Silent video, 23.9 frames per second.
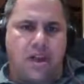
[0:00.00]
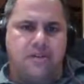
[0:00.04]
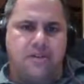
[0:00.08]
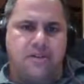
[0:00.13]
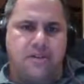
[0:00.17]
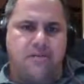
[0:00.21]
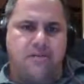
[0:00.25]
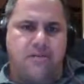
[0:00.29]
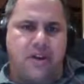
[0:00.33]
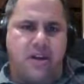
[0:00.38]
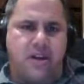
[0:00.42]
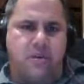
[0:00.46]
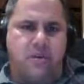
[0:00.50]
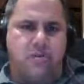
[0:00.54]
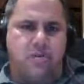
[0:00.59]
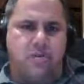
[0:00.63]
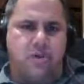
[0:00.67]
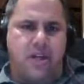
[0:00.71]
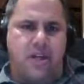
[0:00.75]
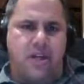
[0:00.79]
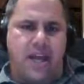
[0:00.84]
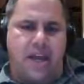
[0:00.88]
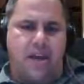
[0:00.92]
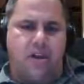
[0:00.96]

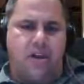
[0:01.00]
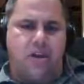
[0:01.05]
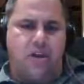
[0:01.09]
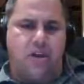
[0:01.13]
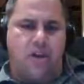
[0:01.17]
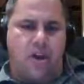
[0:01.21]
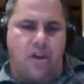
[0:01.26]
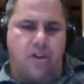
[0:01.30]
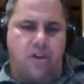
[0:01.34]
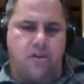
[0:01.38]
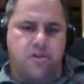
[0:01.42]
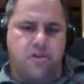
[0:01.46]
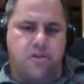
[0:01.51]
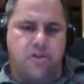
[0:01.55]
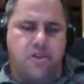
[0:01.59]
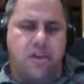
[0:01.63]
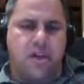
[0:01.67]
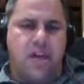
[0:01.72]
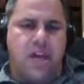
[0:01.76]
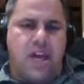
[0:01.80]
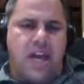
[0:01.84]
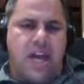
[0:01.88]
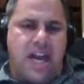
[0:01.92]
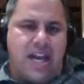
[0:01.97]

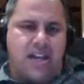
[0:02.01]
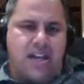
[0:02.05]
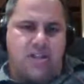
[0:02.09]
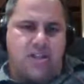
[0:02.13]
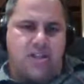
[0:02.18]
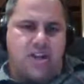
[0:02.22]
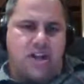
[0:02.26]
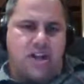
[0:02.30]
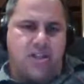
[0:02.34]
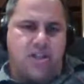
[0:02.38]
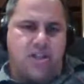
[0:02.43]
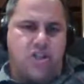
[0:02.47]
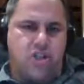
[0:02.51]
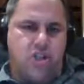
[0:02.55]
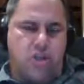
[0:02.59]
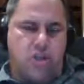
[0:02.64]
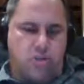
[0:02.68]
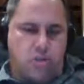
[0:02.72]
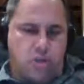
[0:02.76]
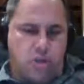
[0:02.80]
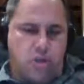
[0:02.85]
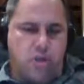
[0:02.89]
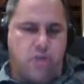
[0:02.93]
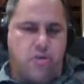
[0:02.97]
$800, and it's
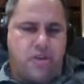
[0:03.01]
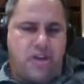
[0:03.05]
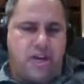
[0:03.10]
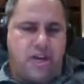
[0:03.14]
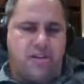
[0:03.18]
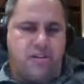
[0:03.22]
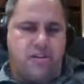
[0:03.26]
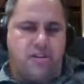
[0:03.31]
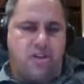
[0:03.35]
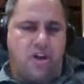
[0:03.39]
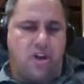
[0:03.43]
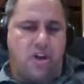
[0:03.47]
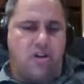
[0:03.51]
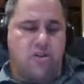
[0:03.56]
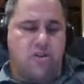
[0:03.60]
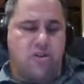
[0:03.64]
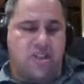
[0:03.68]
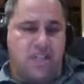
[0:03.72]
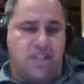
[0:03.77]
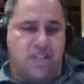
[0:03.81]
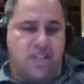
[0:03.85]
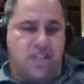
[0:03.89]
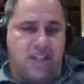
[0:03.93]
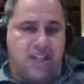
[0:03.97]
costing you
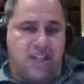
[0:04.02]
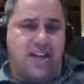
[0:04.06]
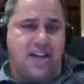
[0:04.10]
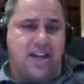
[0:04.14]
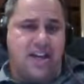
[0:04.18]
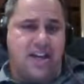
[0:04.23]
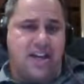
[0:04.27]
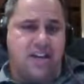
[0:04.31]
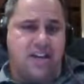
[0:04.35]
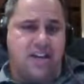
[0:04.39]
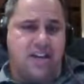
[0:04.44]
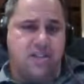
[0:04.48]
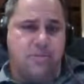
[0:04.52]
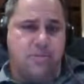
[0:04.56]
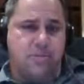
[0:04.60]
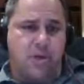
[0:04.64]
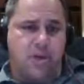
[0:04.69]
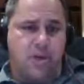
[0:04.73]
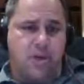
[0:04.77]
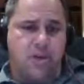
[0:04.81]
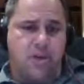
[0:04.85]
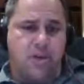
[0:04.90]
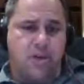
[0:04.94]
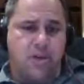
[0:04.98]
$2,000 to get that customer,